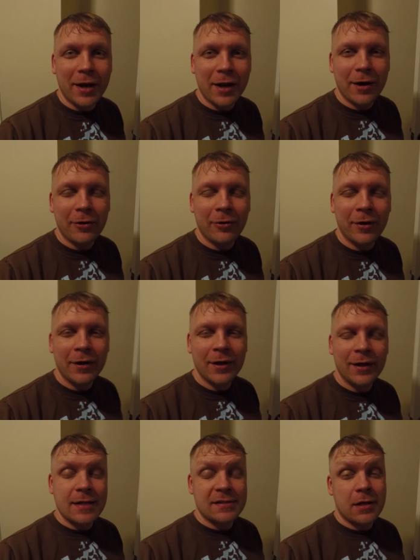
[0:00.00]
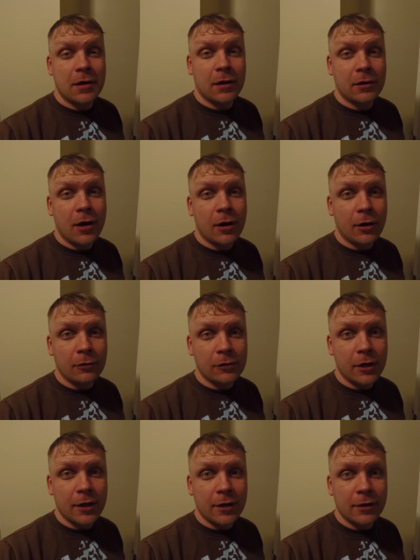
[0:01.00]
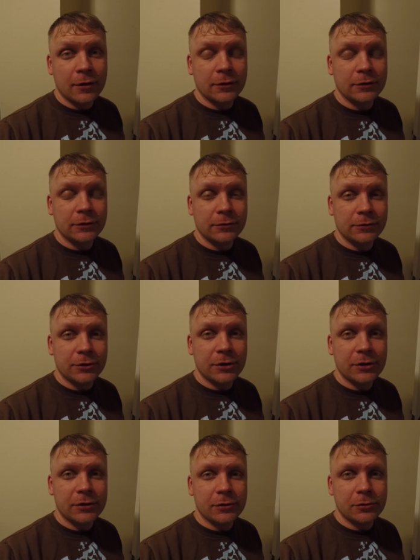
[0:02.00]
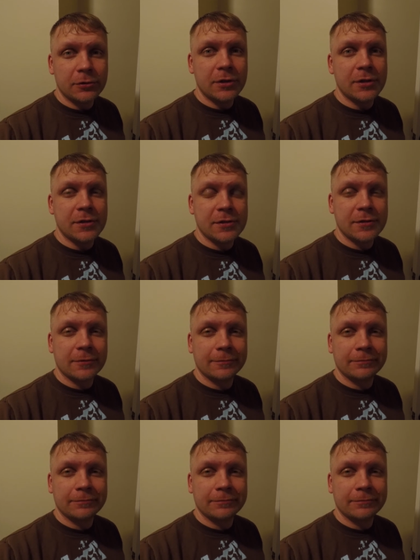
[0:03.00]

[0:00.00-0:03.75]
by now and it's 9 o'clock already jeez louise